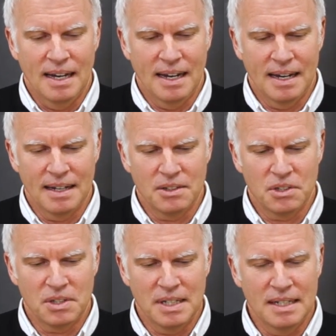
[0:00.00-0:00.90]
And
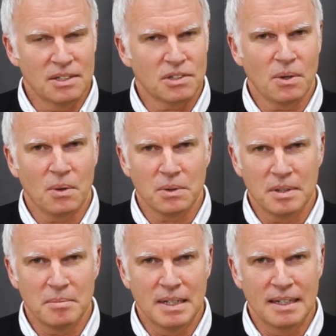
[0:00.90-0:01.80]
she
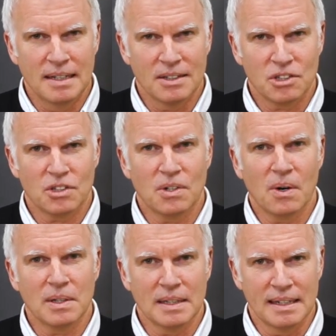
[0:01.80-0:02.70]
scolded me
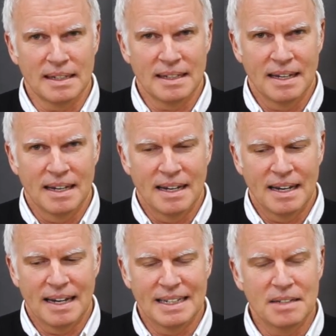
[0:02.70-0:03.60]
sternly
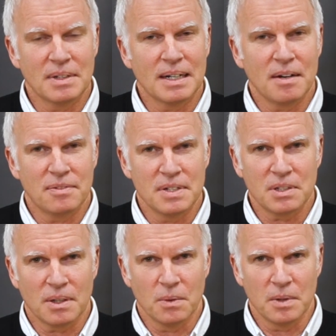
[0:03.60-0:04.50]
and even got
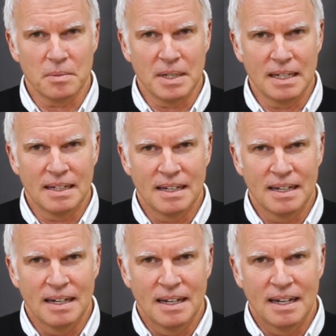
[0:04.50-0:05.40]
physical with me.
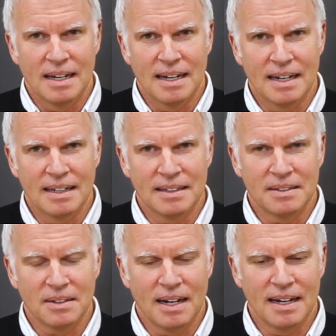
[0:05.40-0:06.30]

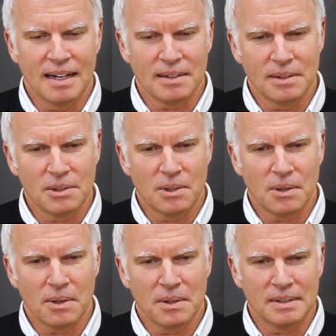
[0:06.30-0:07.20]
And I had a little
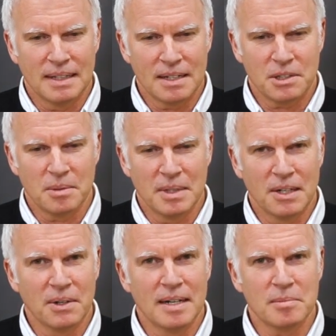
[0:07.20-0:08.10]
girl next to me.
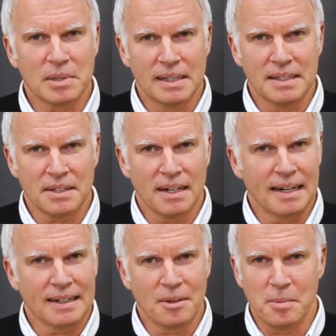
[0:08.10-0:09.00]
Her name's Lisa.
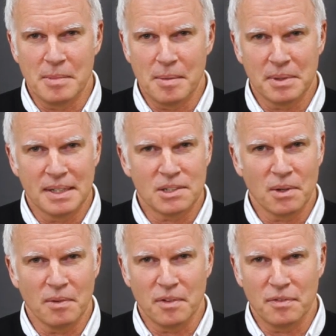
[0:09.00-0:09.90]
I can remember this
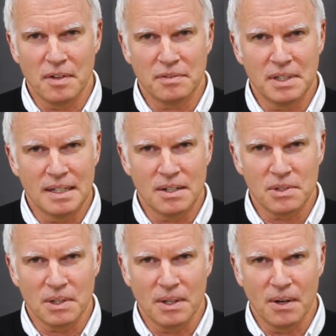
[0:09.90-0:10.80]
over 50
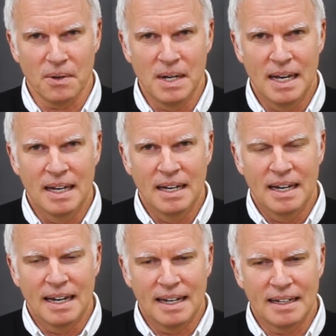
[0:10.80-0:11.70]
years ago.
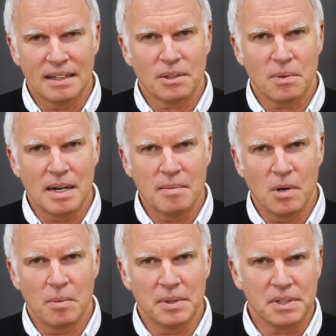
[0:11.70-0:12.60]
And at the right
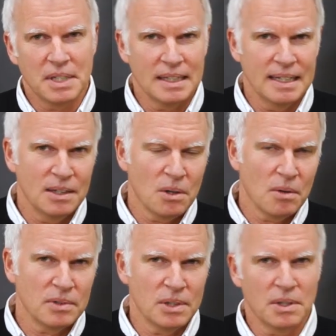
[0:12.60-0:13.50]
moment, she leaned
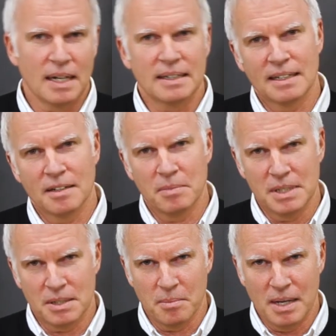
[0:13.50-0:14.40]
over and tried to give me
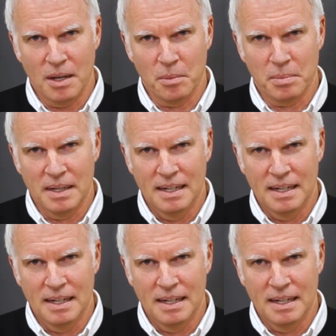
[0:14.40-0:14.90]
some help.